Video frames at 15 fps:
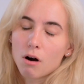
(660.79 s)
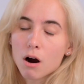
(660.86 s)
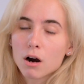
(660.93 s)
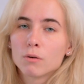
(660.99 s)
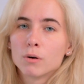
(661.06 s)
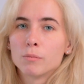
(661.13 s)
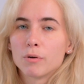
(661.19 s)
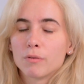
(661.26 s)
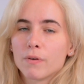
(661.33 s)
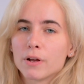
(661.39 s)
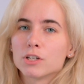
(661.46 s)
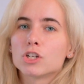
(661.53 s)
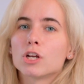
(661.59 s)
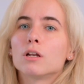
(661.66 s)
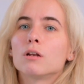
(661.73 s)
heartworm
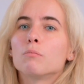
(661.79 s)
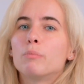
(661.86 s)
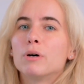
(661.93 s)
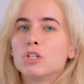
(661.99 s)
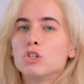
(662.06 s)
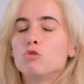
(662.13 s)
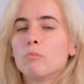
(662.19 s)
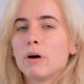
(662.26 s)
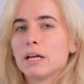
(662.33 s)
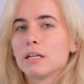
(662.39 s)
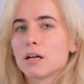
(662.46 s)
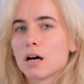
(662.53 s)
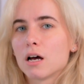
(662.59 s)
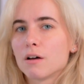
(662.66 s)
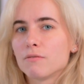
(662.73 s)
prevention, but you might
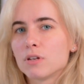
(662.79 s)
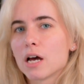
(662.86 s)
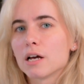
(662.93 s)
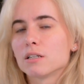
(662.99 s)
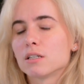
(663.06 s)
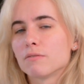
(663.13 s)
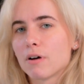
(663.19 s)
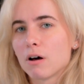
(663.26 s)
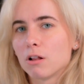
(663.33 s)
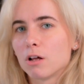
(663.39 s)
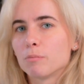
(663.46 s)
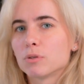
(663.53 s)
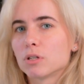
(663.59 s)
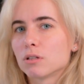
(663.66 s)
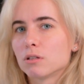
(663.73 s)
not have yet
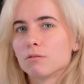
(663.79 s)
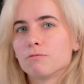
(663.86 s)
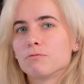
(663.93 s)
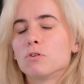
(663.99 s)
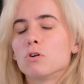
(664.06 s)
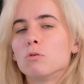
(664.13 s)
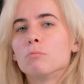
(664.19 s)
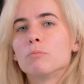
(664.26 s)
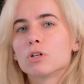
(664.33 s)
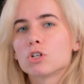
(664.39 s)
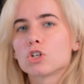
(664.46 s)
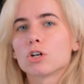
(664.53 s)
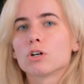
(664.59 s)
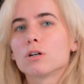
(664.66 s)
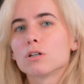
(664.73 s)
developed the full
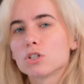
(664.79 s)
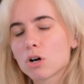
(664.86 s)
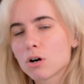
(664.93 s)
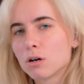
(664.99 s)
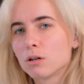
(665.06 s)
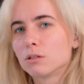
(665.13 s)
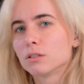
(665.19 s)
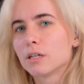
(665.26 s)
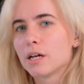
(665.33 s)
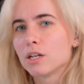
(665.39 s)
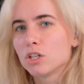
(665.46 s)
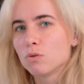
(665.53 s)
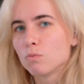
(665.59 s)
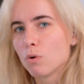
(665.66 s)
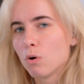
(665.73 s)
mature adult
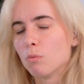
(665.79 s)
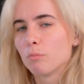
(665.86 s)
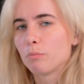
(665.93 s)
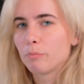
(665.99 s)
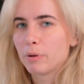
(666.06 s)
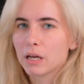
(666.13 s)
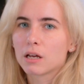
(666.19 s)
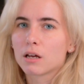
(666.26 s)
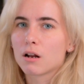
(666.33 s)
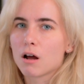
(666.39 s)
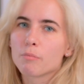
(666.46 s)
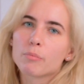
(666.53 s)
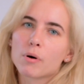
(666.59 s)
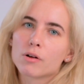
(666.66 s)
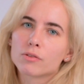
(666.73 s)
and you won't pick it
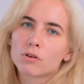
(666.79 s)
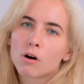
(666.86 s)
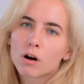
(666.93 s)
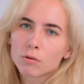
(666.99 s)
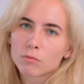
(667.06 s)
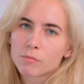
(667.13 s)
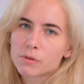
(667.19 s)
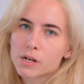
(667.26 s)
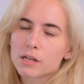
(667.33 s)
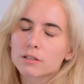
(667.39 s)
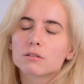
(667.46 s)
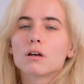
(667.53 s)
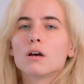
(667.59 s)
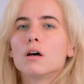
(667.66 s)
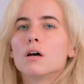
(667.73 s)
up on the heartworm
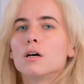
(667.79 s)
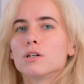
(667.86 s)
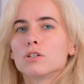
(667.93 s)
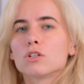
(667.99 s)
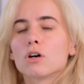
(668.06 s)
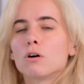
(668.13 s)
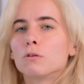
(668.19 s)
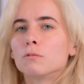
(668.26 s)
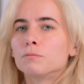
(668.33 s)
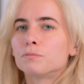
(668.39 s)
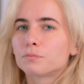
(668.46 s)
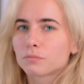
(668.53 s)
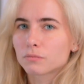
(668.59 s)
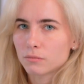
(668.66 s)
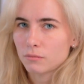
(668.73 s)
test. So
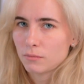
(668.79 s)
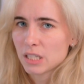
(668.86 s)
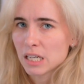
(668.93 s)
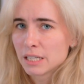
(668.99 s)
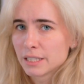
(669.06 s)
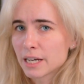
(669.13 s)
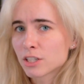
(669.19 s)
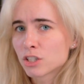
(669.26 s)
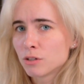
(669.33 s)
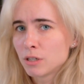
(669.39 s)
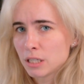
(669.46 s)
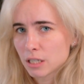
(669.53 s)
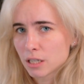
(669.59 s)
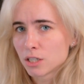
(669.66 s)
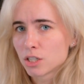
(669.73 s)
yes, you
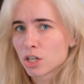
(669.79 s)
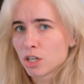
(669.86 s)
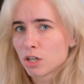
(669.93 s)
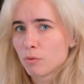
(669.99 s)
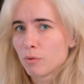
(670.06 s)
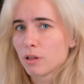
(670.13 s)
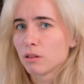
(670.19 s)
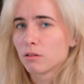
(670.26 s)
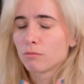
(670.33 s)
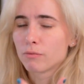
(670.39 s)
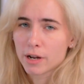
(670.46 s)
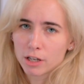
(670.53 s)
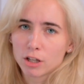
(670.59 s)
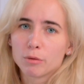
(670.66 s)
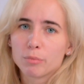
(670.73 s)
need to continue with
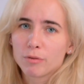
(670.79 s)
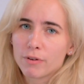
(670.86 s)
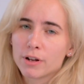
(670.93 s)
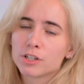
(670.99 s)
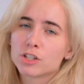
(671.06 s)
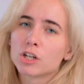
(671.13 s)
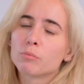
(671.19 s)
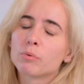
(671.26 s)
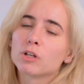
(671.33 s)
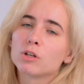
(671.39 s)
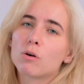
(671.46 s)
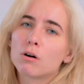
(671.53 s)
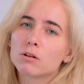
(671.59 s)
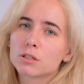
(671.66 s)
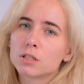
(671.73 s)
regular prevention, but you
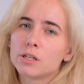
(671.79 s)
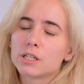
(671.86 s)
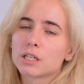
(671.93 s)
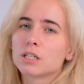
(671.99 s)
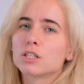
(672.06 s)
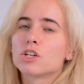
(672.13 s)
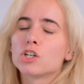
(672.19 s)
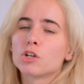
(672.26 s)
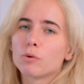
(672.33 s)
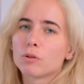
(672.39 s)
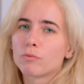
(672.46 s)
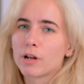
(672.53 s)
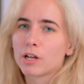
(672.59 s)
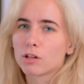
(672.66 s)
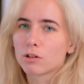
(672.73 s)
also need to continue with
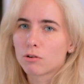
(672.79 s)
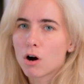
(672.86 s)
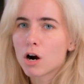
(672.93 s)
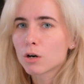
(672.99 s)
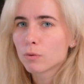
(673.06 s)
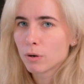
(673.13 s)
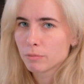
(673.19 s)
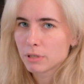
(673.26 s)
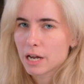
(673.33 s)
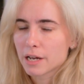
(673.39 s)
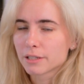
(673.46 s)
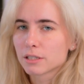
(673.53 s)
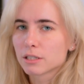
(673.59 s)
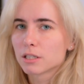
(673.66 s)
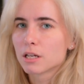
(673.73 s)
regular heartworm
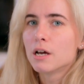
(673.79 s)
tests,